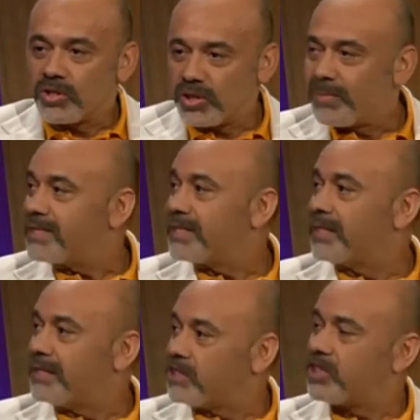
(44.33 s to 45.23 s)
She
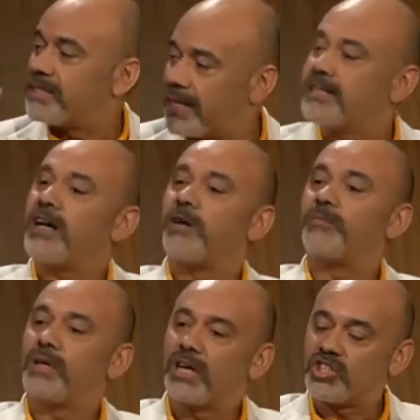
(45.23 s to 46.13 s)
basically, she stands
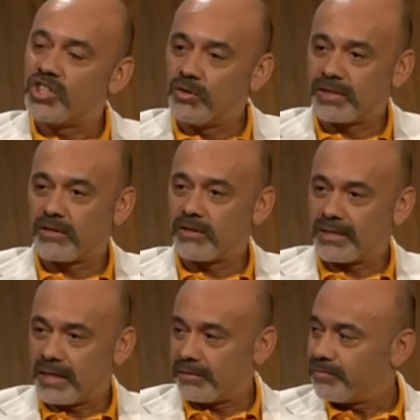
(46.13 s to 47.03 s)
up and yeah. she looks at
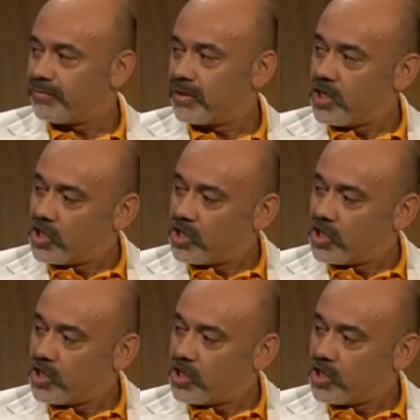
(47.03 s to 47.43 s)
herself.